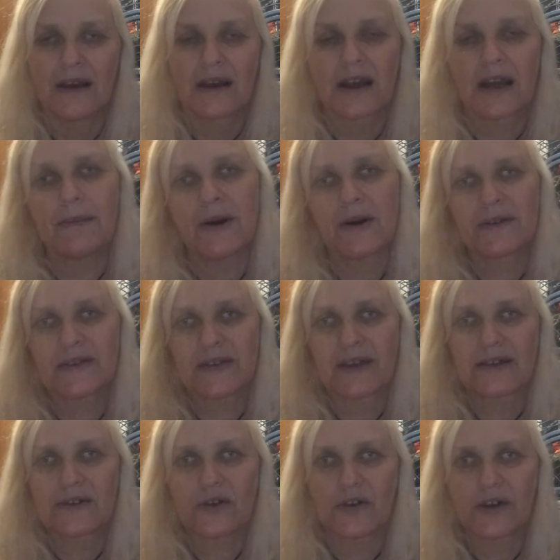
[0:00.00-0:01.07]
Come on,
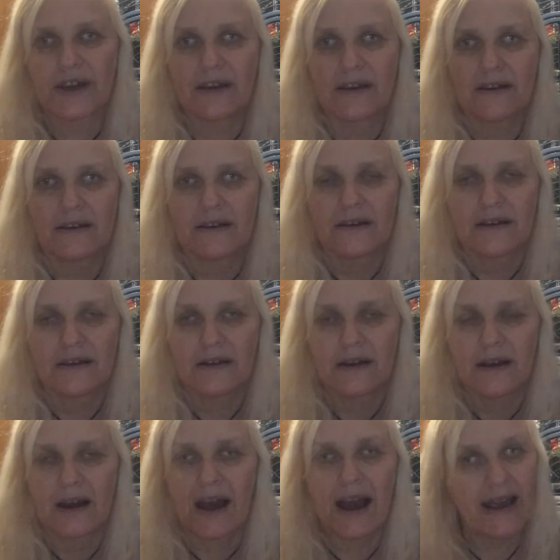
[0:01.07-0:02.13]
said Cocky.
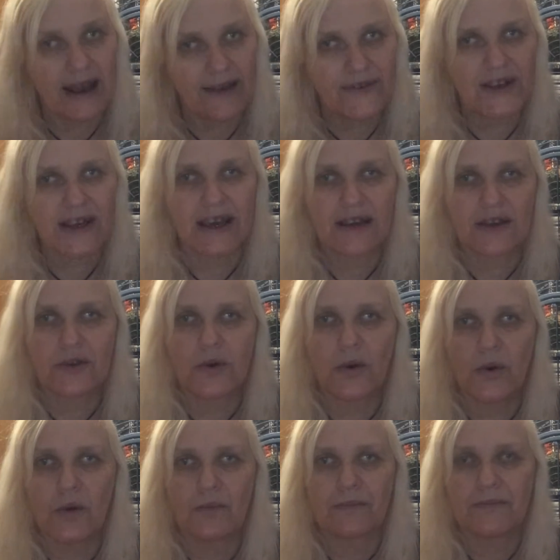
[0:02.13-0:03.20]
I have to get you
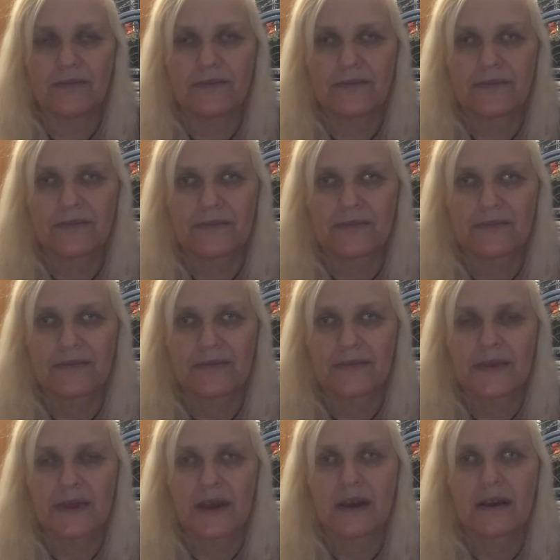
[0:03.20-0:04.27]
home.
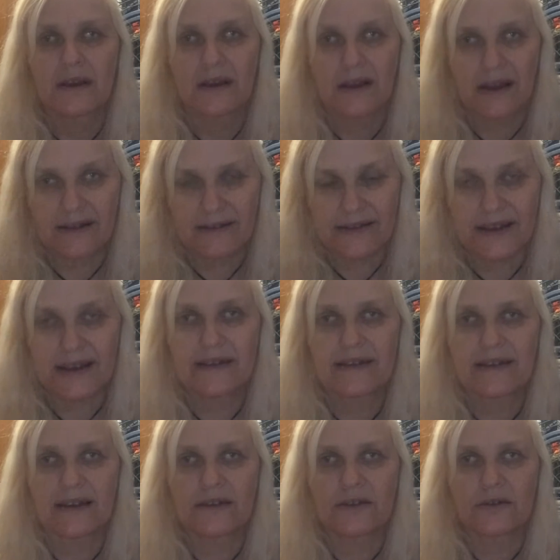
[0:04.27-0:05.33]
Indeed,
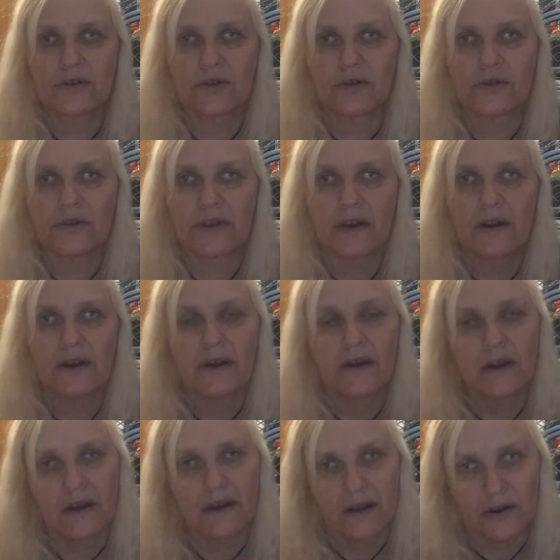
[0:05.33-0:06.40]
said the rose.
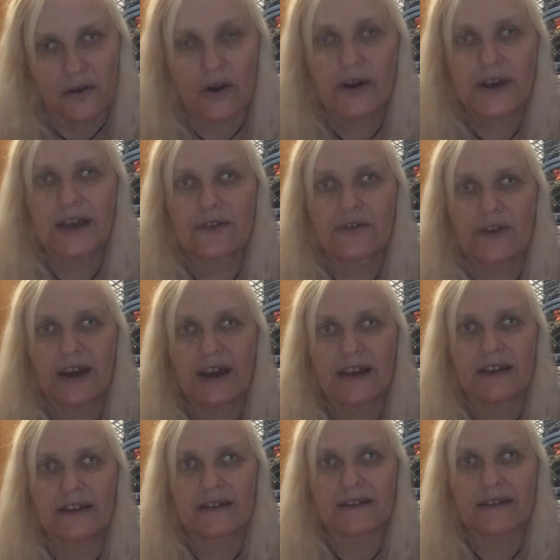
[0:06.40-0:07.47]
Cocky's
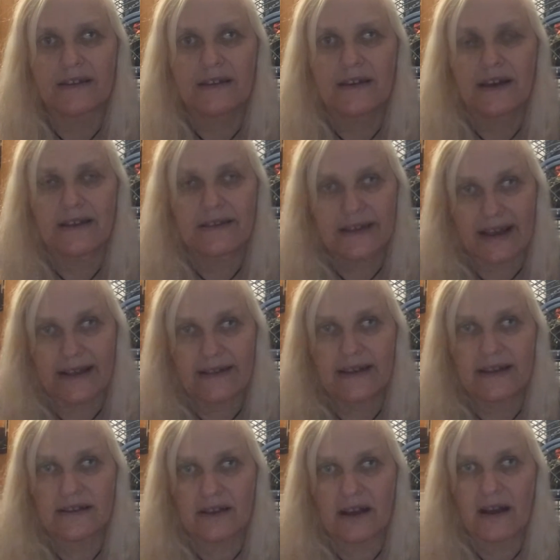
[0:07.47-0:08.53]
right. It's
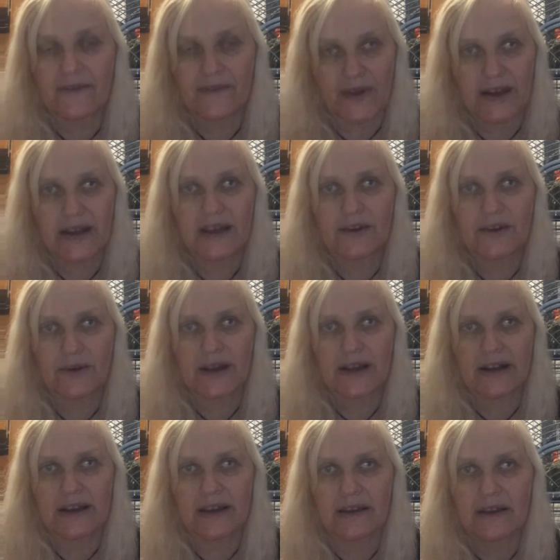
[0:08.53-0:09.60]
getting dark very
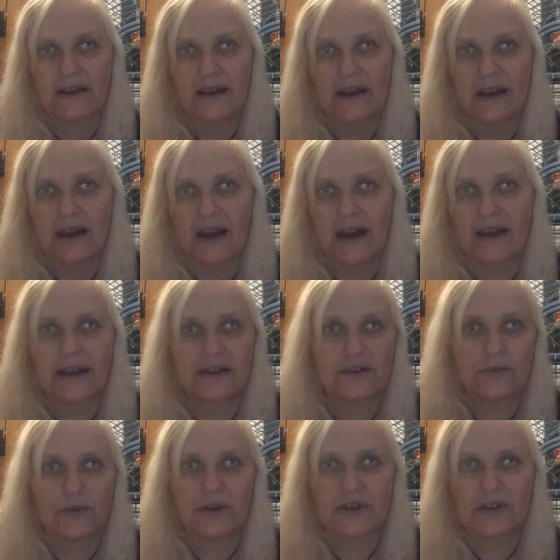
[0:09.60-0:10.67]
quickly, and I
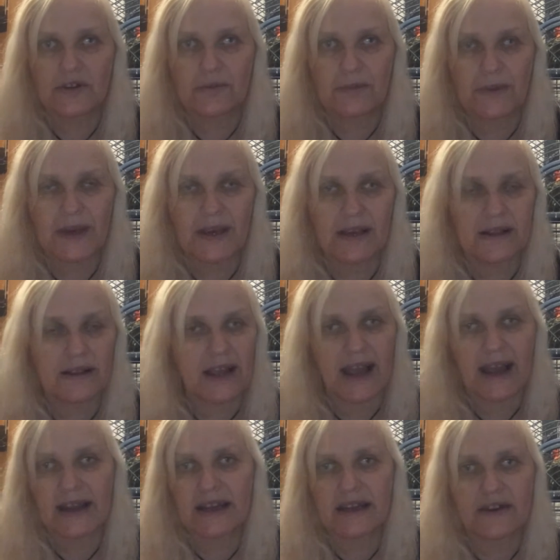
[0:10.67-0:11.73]
don't want you being
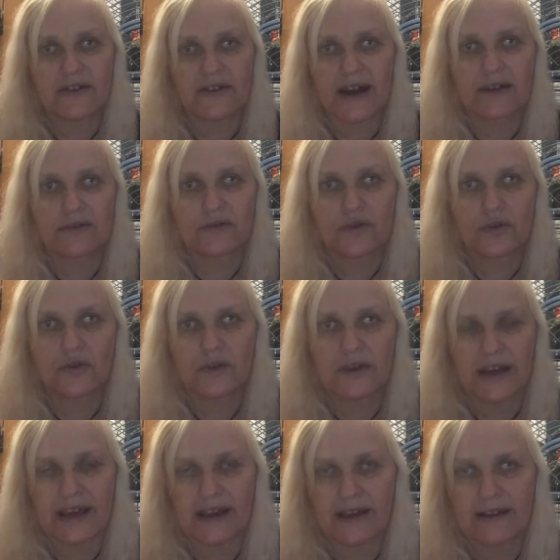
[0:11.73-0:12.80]
hanging around too
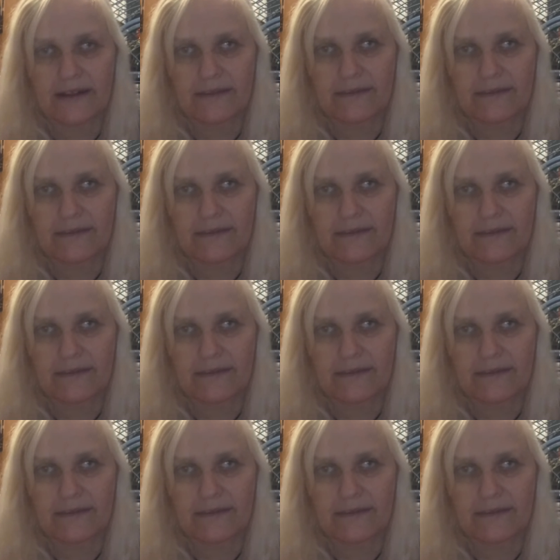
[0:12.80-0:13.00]
late.